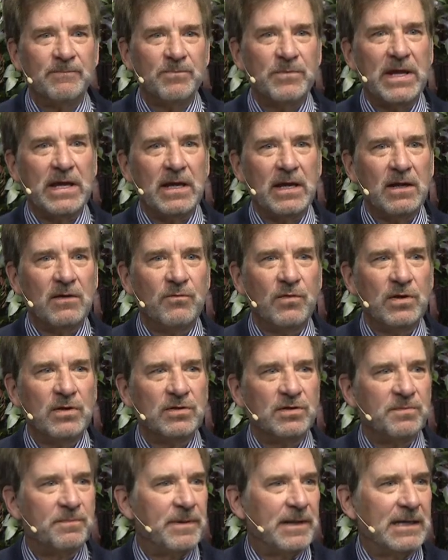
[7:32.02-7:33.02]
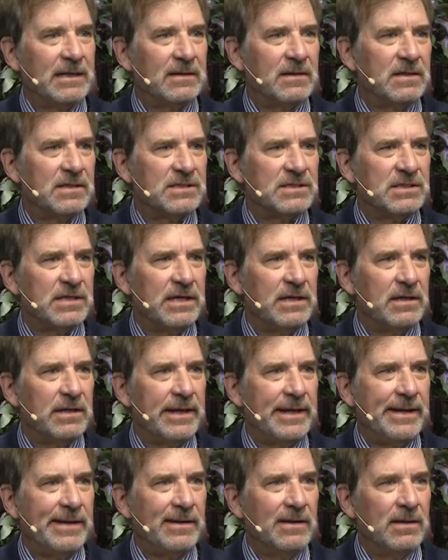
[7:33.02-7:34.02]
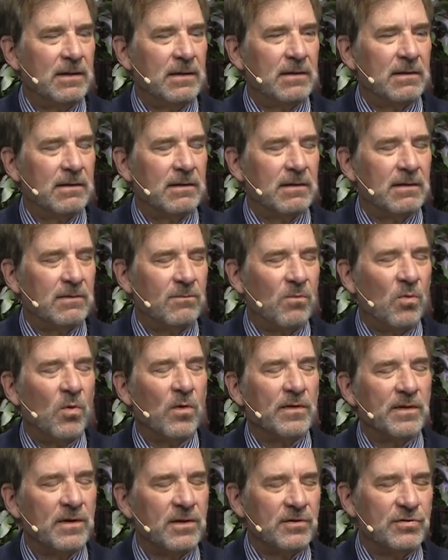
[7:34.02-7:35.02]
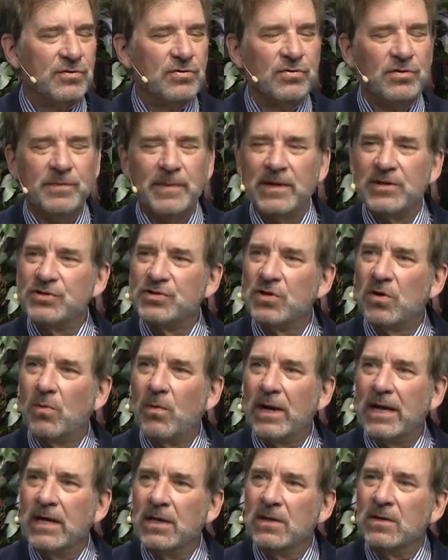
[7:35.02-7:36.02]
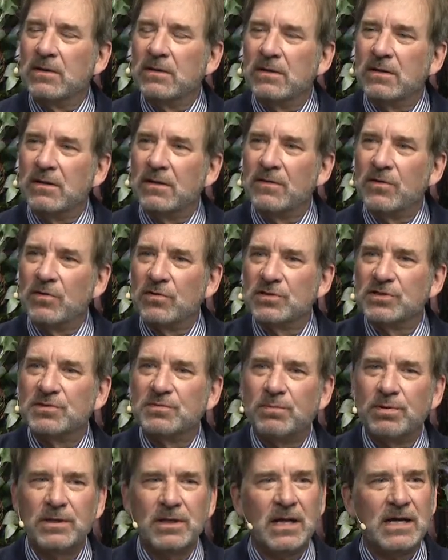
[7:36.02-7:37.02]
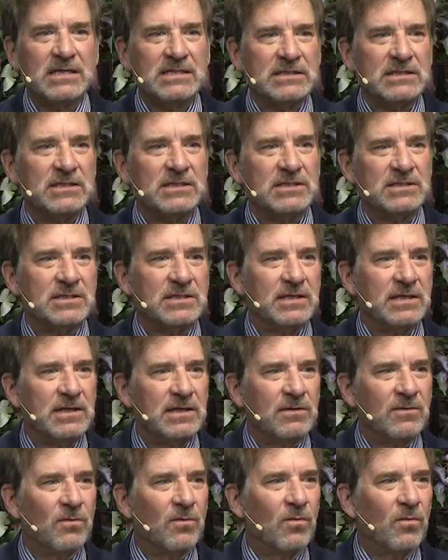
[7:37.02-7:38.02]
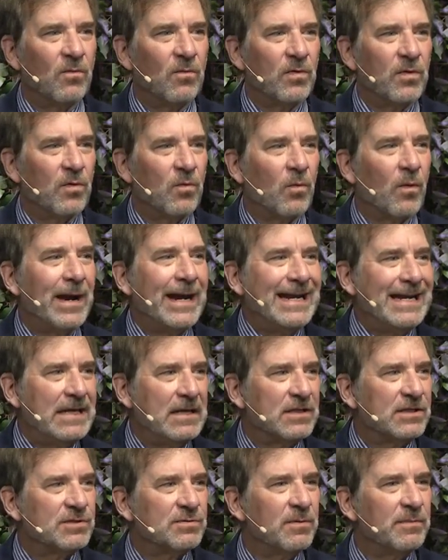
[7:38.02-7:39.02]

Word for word: And if we could depict this in a uh, more than a two-dimensional way, uh, those pluses, the, the radiance